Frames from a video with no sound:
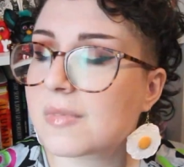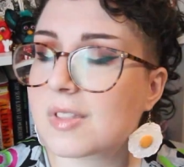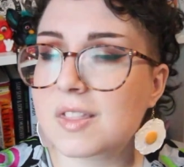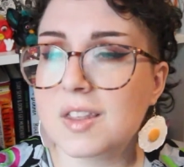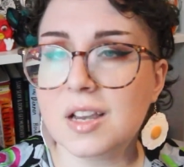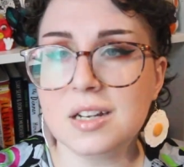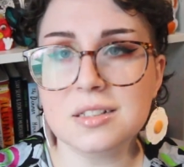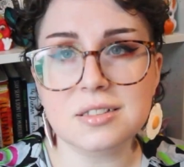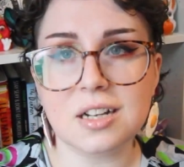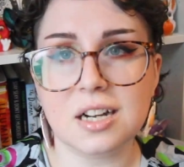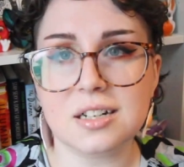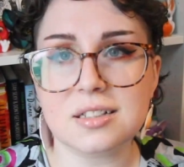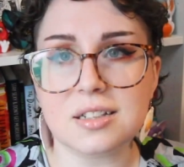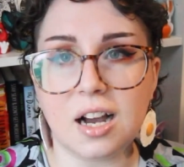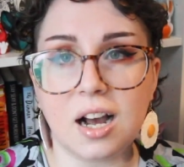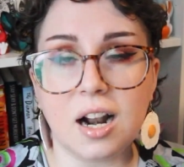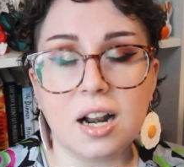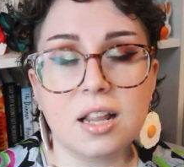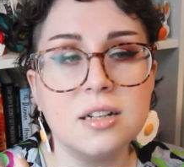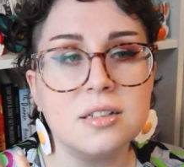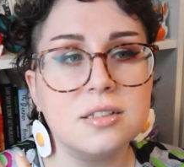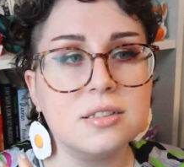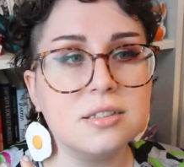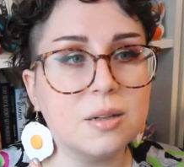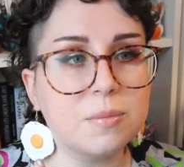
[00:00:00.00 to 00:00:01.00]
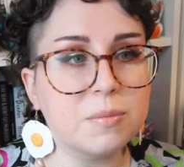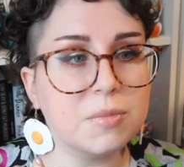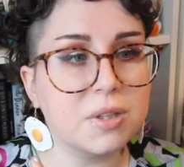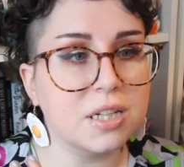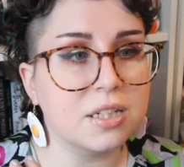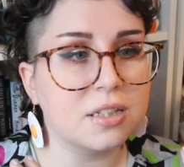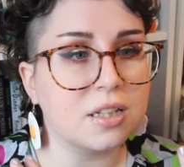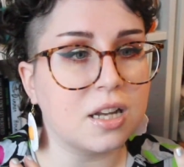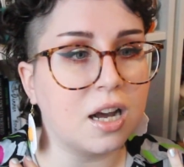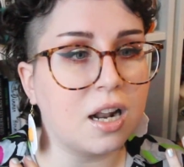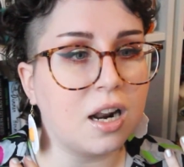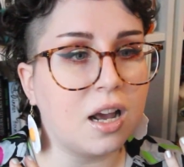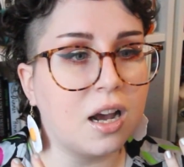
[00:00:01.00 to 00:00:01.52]
Things like that. It's
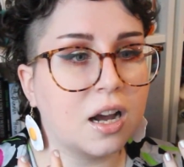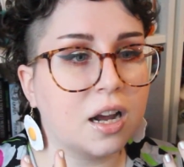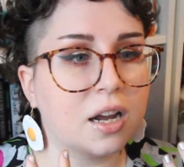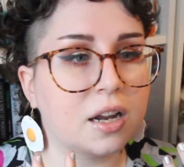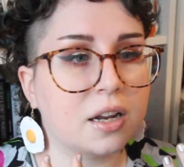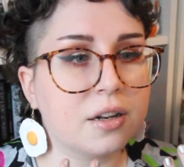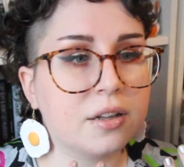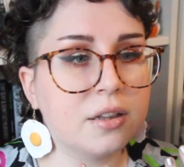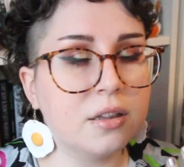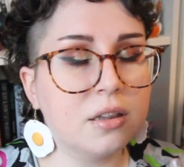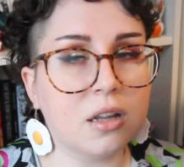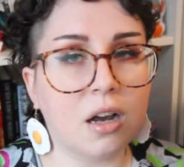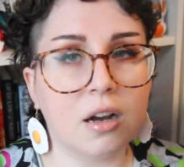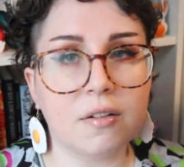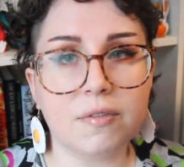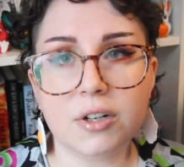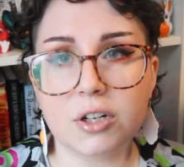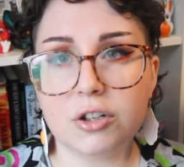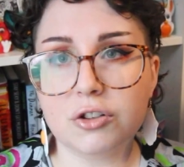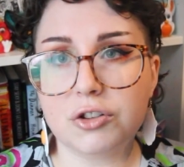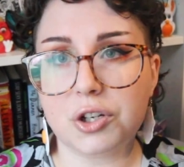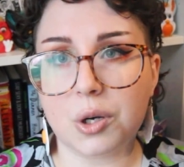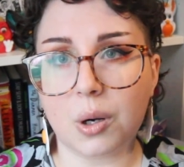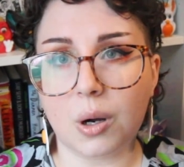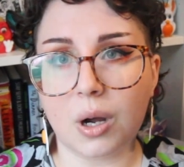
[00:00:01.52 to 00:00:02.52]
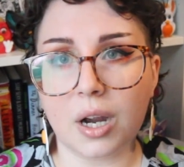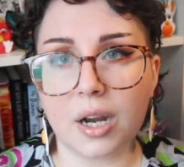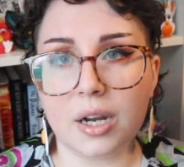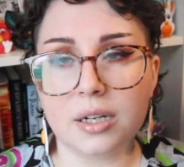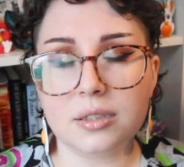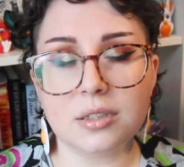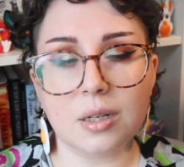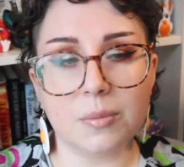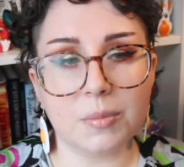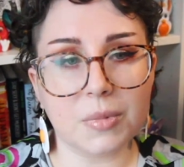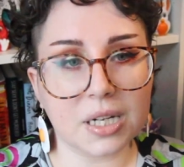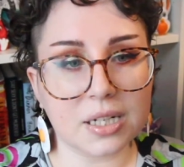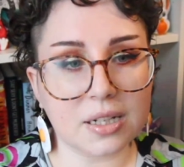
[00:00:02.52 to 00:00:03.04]
something that I love and enjoy,
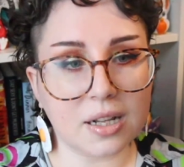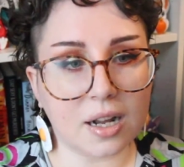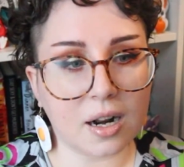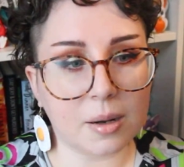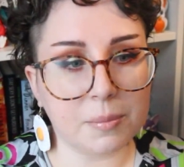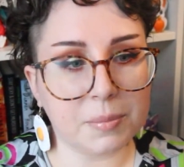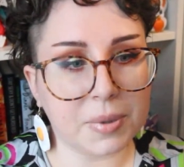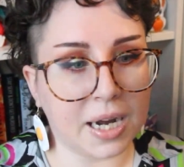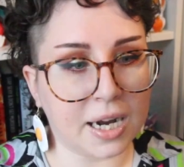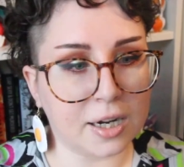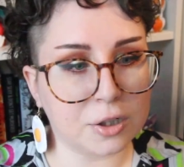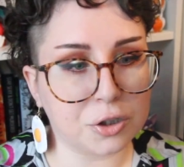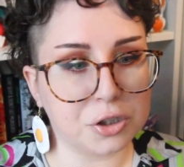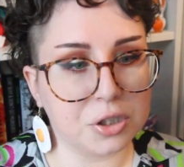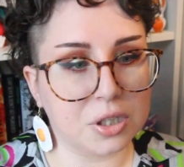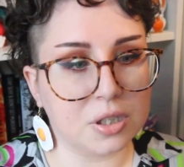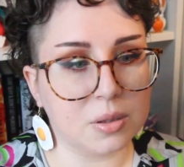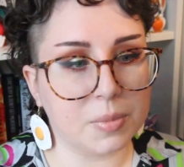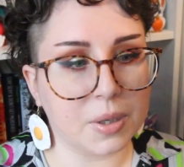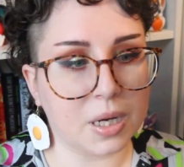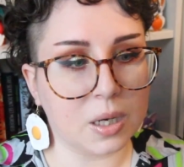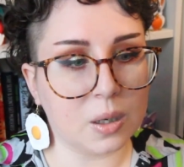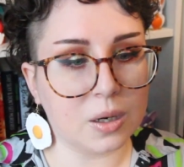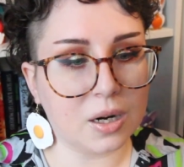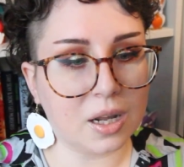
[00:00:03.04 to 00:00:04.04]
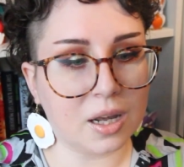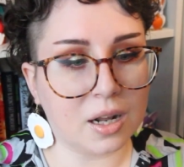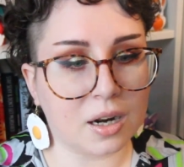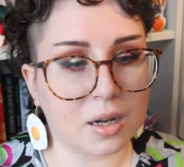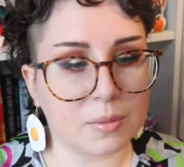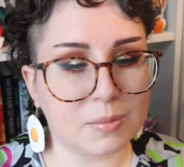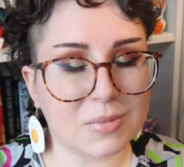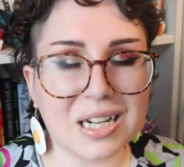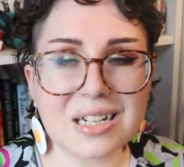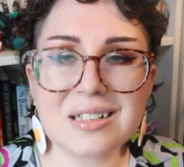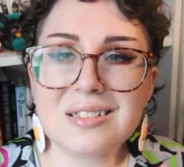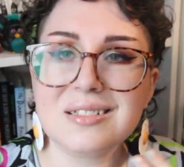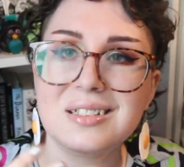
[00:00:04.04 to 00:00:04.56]
something that I'm passionate about, and
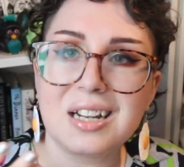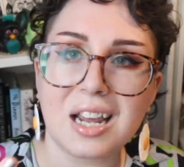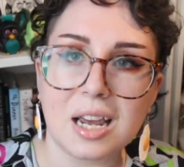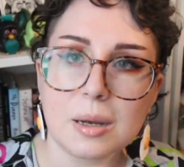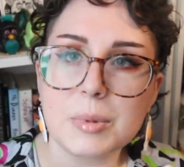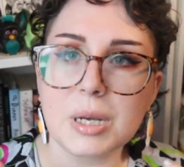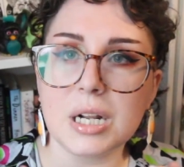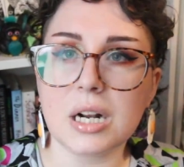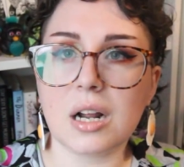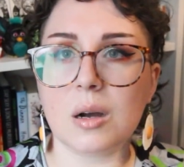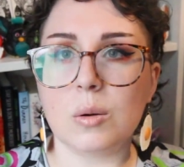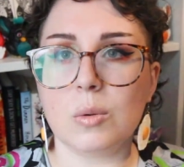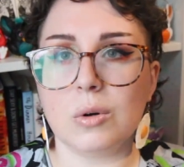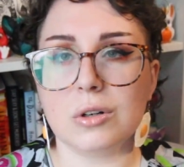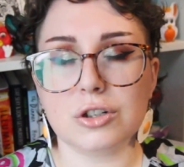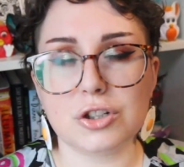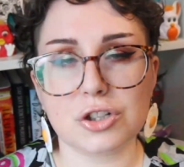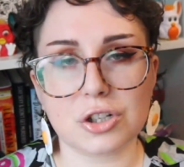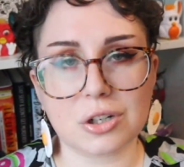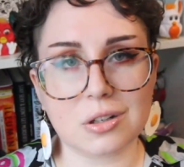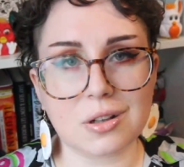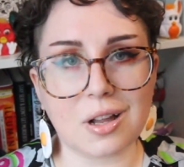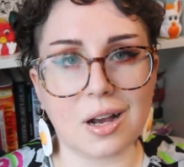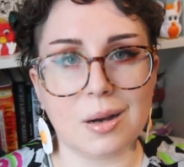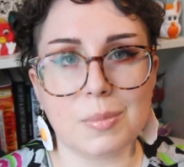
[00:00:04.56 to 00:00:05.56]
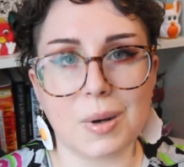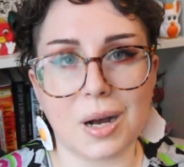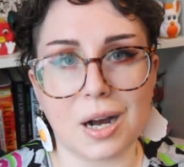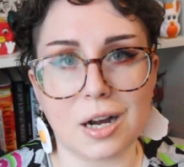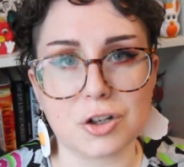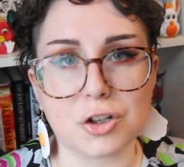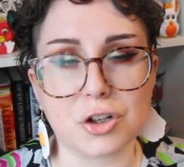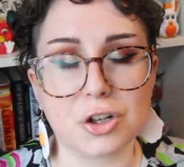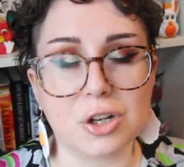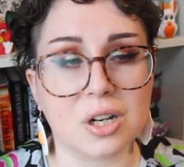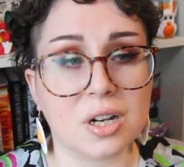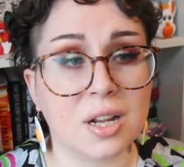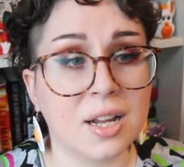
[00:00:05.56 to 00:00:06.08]
I'm like, damn it, I want to share that
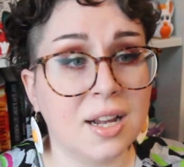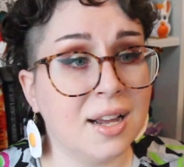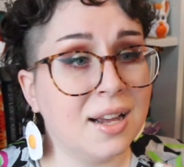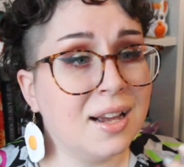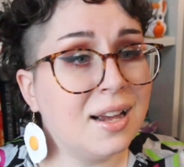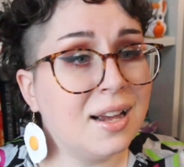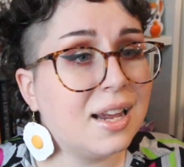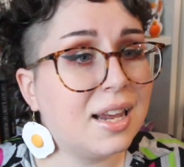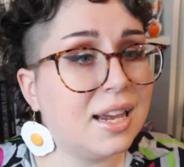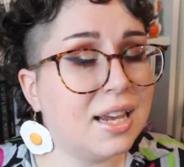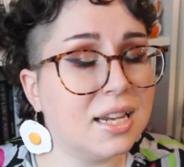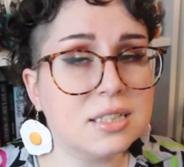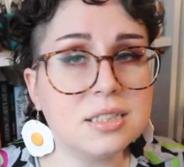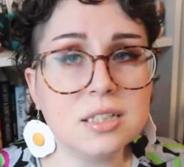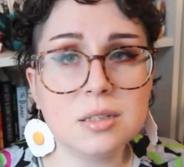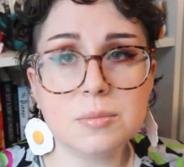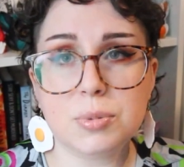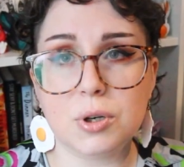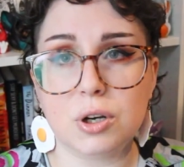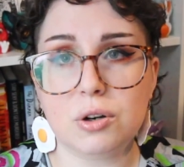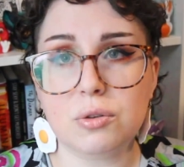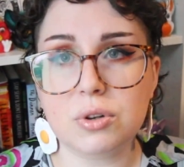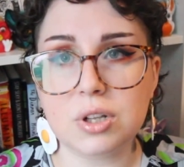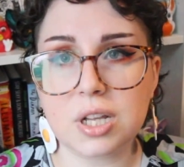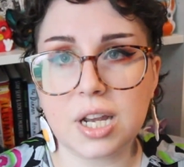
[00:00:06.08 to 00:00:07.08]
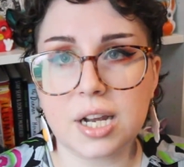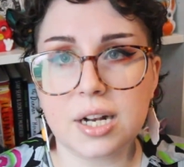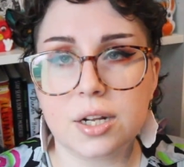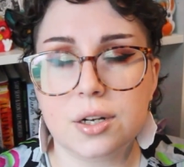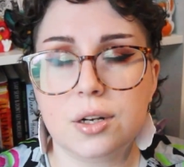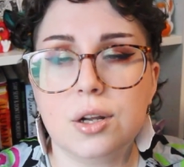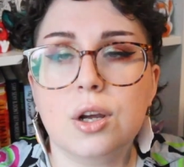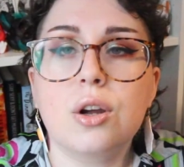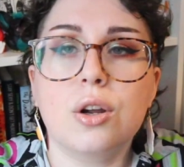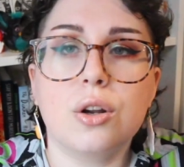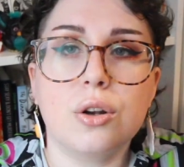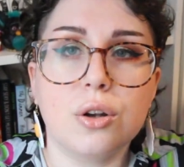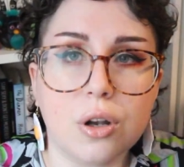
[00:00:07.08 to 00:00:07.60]
passion. Is it book
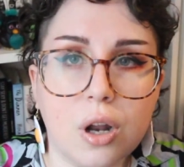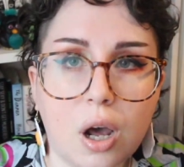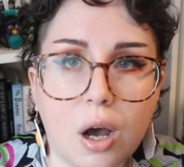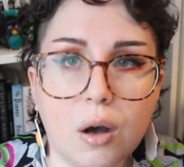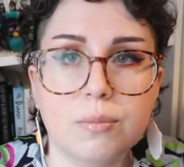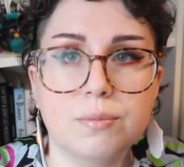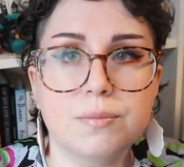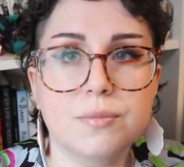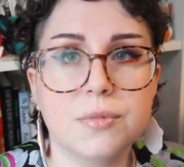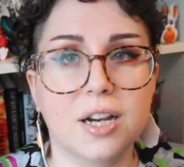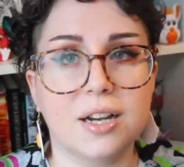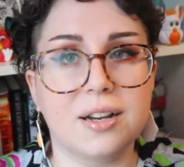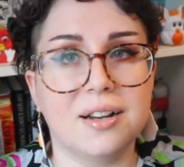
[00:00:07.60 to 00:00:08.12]
related? No.